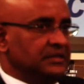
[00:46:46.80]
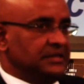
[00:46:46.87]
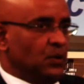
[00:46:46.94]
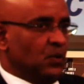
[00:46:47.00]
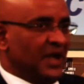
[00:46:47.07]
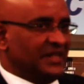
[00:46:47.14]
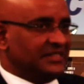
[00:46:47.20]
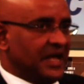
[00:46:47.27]
to
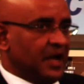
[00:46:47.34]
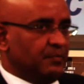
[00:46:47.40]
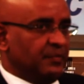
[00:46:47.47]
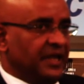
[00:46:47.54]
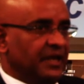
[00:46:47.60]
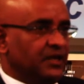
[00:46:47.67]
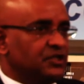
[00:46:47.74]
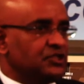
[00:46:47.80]
what's
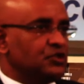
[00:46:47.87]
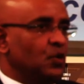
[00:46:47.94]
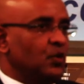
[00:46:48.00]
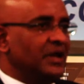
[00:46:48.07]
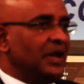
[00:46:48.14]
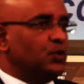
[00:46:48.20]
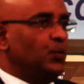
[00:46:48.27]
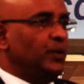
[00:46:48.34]
happening so
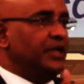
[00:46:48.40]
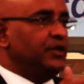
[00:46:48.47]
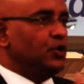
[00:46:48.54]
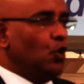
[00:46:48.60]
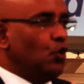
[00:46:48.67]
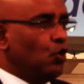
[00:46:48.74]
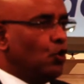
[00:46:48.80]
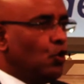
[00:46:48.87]
that we
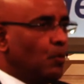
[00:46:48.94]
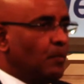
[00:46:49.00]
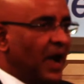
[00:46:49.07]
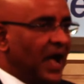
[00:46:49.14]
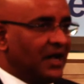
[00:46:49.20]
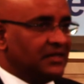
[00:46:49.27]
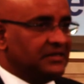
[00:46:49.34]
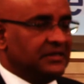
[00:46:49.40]
don't go
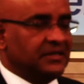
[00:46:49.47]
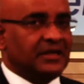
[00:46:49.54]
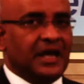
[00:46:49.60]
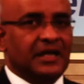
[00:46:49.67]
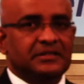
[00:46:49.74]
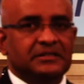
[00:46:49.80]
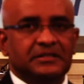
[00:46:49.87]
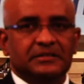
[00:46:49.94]
back to
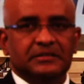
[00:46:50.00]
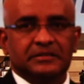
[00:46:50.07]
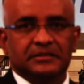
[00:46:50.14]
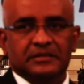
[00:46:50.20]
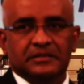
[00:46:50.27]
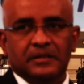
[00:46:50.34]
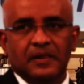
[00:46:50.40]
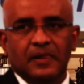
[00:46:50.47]
that
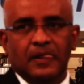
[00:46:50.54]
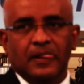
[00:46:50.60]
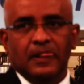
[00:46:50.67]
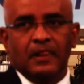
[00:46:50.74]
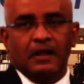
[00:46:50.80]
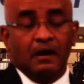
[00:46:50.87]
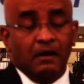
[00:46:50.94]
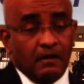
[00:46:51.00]

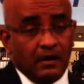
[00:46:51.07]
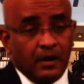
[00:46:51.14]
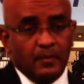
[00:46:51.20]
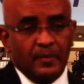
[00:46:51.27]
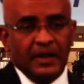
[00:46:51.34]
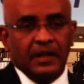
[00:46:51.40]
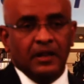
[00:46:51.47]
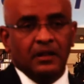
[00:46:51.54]

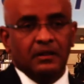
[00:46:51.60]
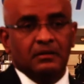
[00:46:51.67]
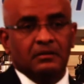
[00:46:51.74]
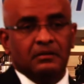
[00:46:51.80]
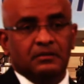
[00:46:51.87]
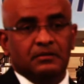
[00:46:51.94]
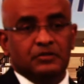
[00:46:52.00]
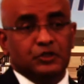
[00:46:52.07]
horrible,
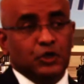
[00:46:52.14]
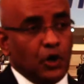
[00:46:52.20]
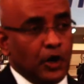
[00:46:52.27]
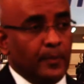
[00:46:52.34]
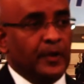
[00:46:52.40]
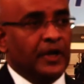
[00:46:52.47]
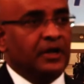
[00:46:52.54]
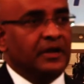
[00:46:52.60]

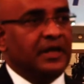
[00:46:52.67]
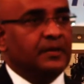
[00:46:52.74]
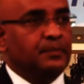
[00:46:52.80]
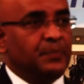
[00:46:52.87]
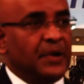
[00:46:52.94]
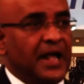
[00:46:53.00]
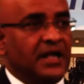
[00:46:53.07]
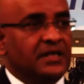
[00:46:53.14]

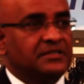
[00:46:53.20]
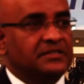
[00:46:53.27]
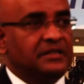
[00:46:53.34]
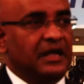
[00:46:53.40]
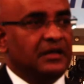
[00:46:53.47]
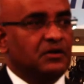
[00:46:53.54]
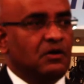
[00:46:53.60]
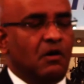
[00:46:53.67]
turbulent past
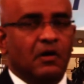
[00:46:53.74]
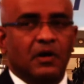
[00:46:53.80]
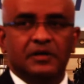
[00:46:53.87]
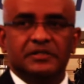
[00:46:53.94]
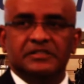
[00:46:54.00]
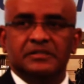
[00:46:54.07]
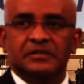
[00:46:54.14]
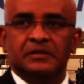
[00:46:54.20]
that
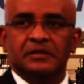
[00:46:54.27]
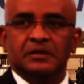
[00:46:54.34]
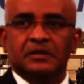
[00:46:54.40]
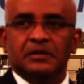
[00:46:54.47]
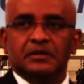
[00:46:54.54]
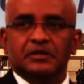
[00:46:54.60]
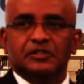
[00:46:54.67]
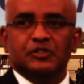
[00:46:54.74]
caused
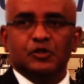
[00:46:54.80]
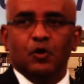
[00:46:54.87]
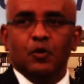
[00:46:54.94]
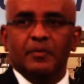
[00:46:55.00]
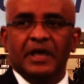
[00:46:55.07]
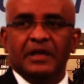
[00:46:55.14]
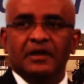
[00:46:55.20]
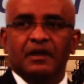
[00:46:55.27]
so
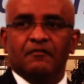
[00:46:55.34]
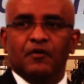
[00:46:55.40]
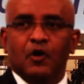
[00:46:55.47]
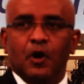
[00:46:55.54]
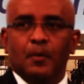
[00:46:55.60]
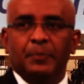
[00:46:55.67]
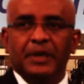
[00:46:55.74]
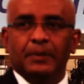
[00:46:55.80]
many of
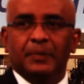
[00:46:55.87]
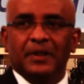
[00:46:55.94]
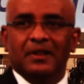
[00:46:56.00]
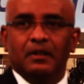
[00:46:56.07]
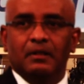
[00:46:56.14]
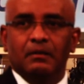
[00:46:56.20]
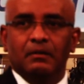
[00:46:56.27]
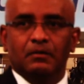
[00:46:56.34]
our
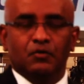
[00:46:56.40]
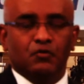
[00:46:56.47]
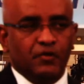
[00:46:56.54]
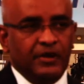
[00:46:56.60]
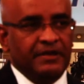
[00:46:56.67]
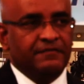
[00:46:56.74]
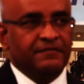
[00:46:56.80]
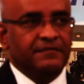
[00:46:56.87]
people
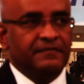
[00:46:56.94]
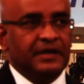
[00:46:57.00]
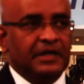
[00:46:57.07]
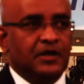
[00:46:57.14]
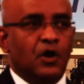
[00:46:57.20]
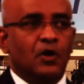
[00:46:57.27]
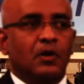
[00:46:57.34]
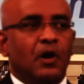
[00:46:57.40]
grief, you
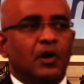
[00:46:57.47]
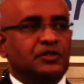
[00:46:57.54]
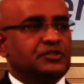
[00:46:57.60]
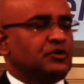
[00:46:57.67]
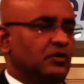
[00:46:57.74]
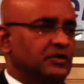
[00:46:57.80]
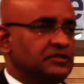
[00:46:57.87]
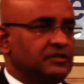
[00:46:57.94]
know, all
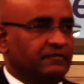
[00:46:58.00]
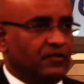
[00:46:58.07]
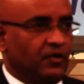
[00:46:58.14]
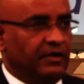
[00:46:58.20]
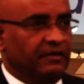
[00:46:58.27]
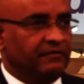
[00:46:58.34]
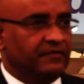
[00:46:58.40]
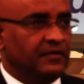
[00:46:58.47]
sorts of
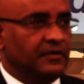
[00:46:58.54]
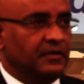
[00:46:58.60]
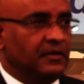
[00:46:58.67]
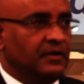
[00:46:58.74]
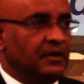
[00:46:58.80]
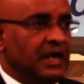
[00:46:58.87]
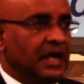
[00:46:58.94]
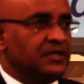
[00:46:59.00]
grief.
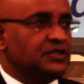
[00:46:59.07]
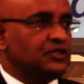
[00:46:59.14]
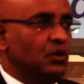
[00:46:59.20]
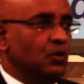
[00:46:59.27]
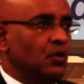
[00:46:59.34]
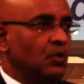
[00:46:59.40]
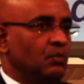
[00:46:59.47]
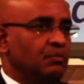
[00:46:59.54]
And
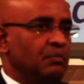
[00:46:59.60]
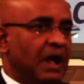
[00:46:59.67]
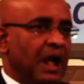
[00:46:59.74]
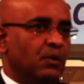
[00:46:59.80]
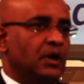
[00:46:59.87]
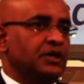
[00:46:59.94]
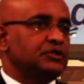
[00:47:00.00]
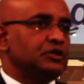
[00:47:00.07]
so I
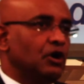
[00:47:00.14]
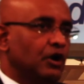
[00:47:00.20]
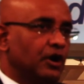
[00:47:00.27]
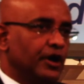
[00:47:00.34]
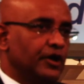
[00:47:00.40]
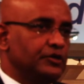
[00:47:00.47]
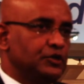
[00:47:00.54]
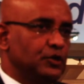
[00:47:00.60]
want to
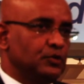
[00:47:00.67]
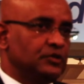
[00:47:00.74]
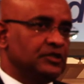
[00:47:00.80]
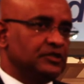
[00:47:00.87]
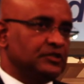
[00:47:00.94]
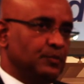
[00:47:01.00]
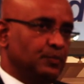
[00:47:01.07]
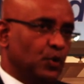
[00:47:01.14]
urge you to
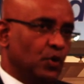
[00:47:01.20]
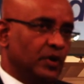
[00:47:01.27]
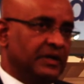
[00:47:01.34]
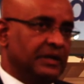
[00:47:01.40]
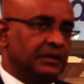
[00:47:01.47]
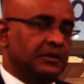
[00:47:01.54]
support